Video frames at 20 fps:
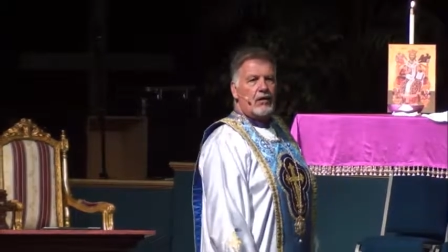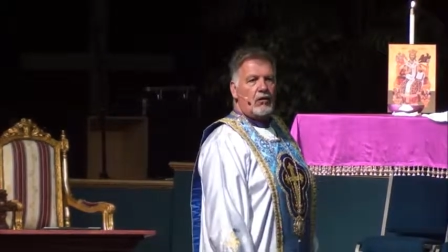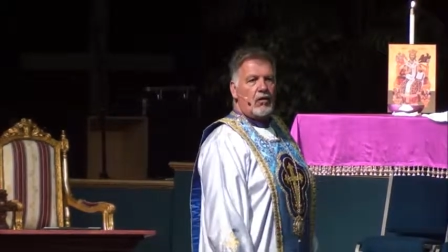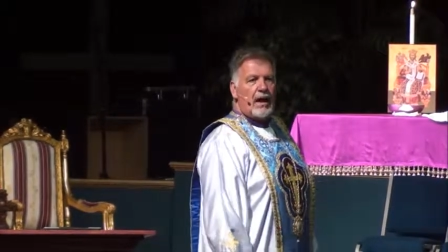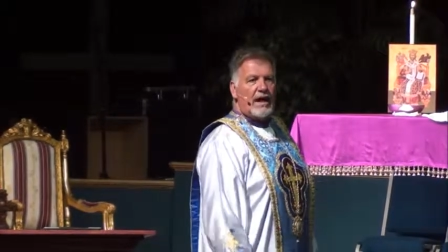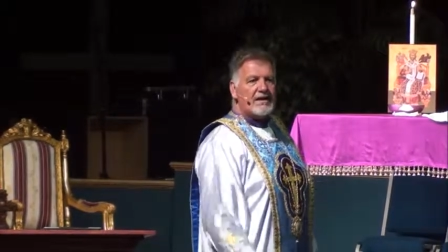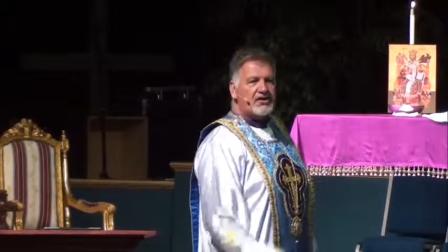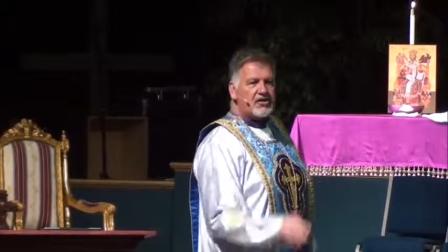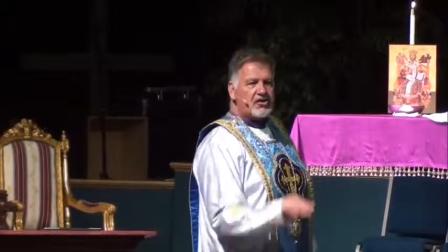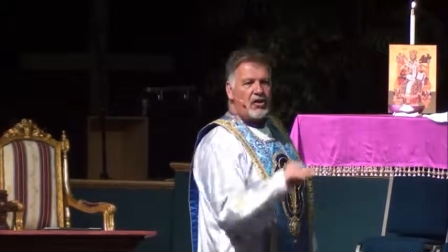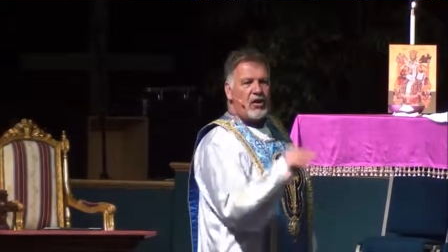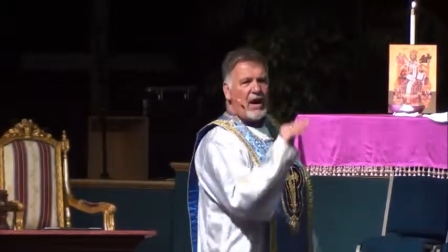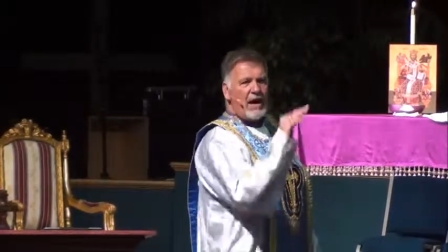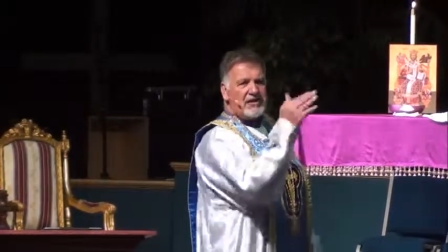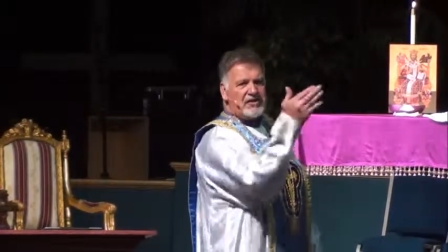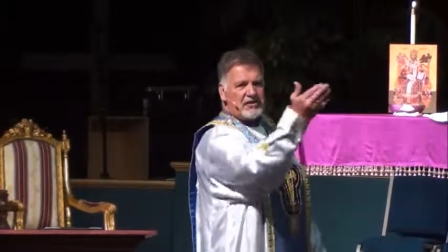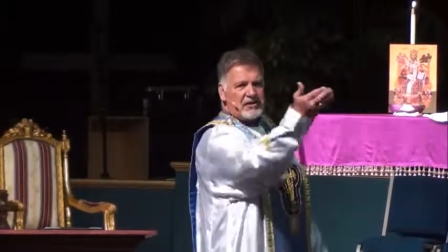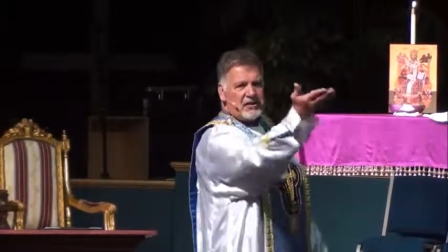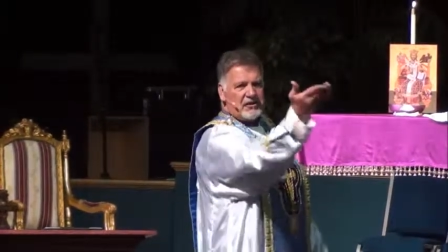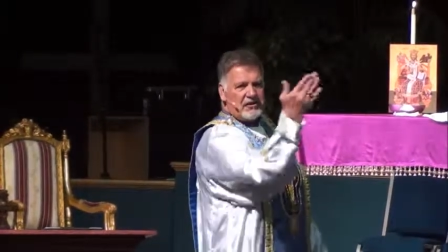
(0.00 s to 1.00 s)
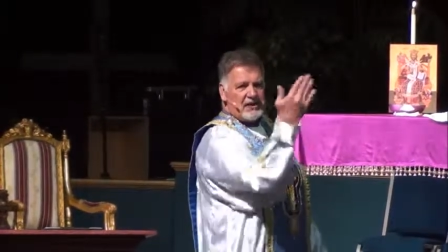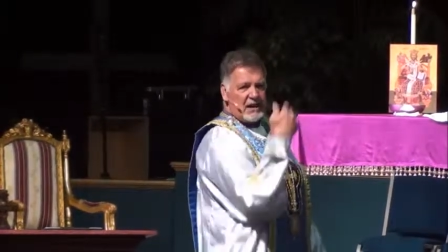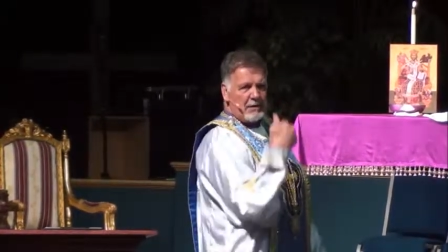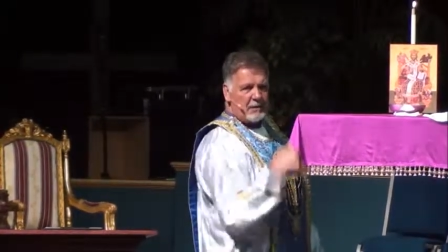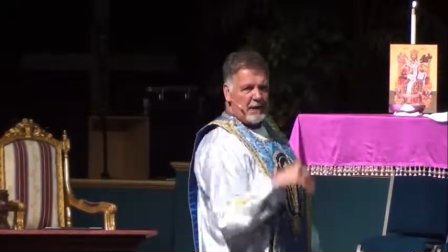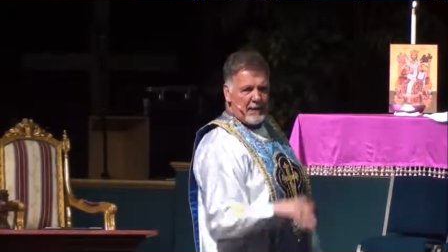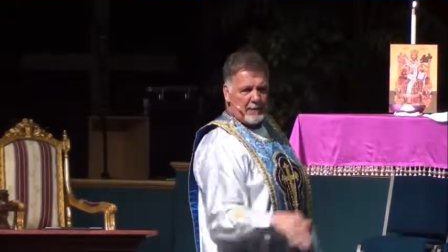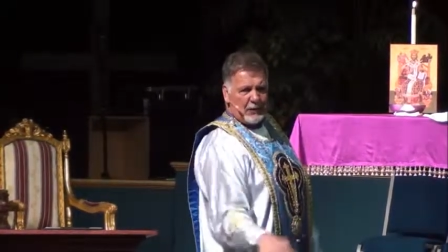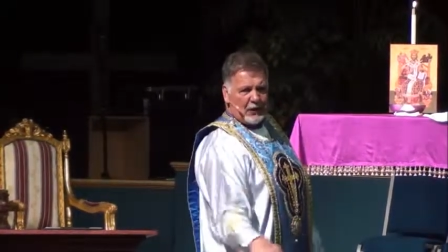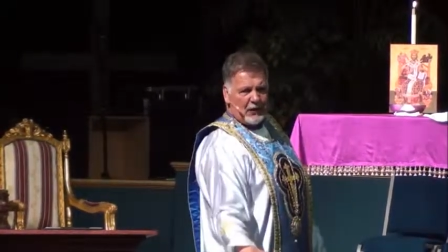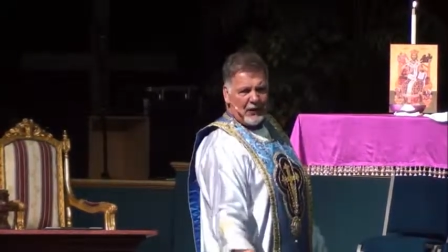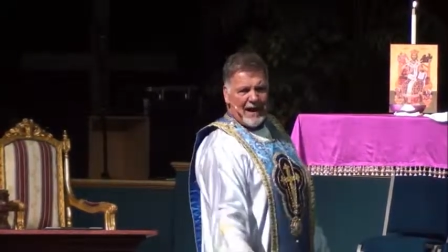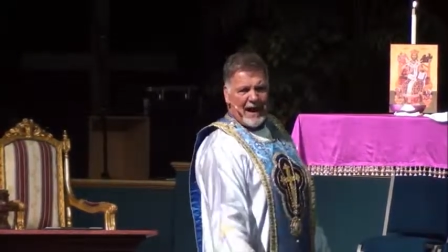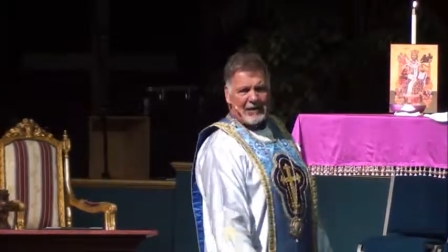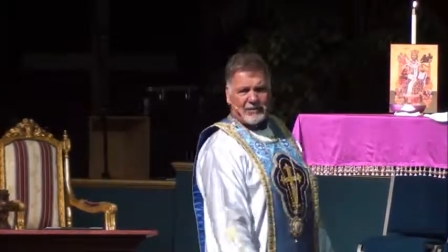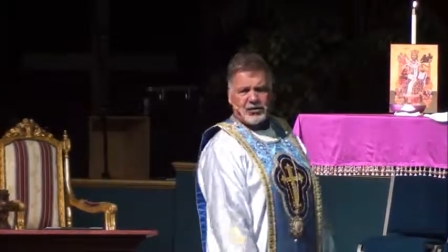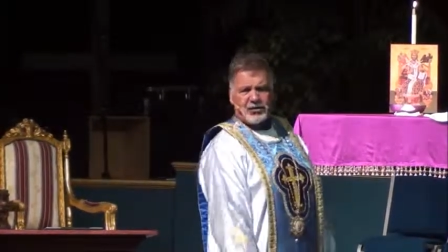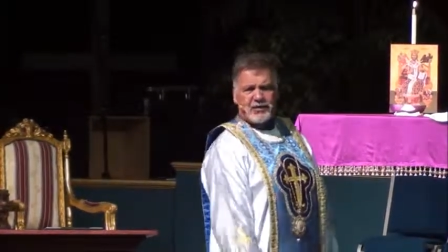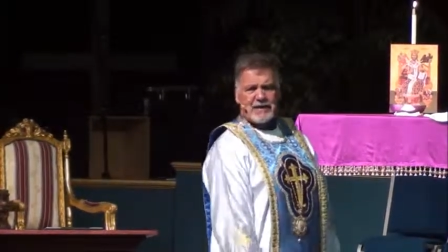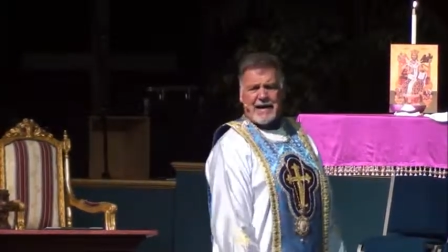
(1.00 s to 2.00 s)
Why do I still think people are
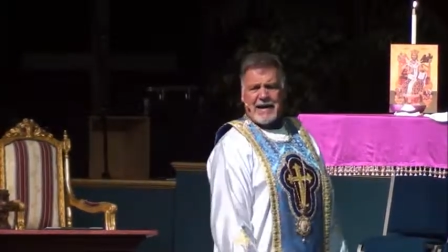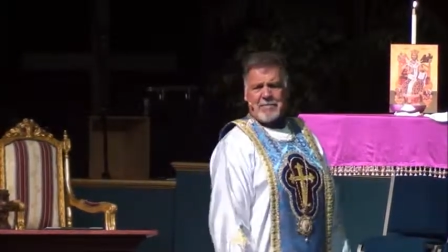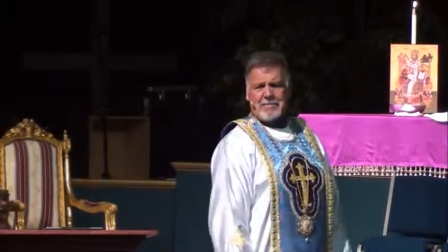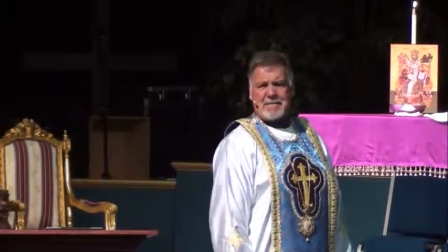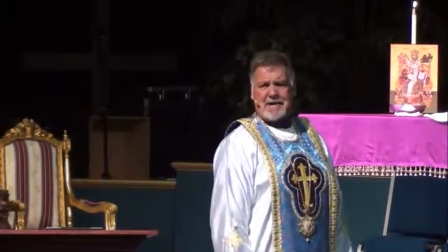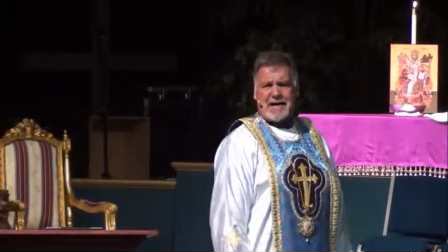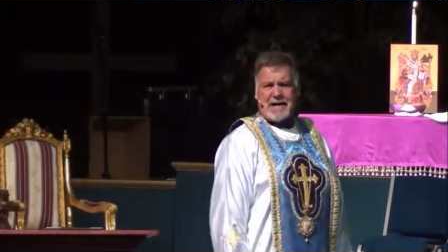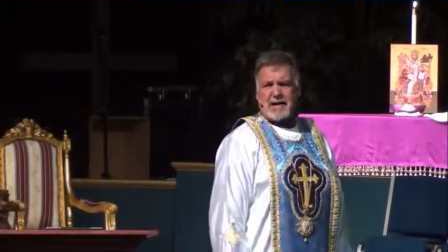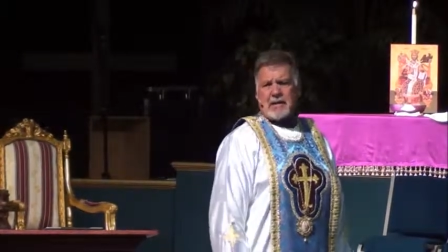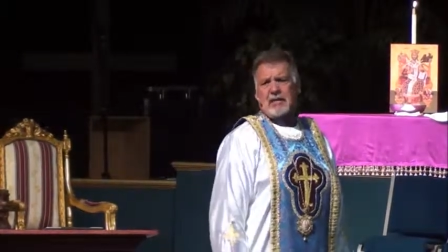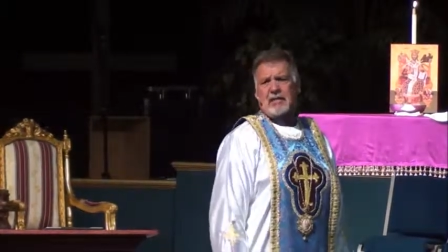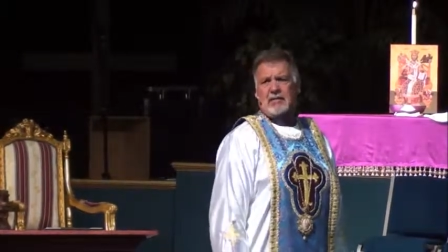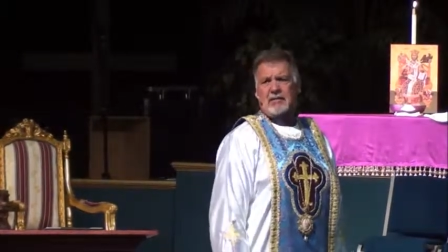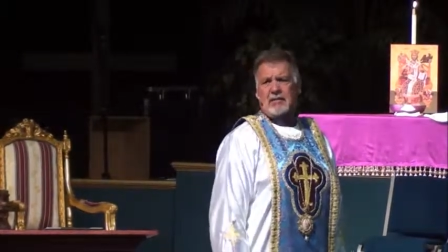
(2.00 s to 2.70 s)
out to get me?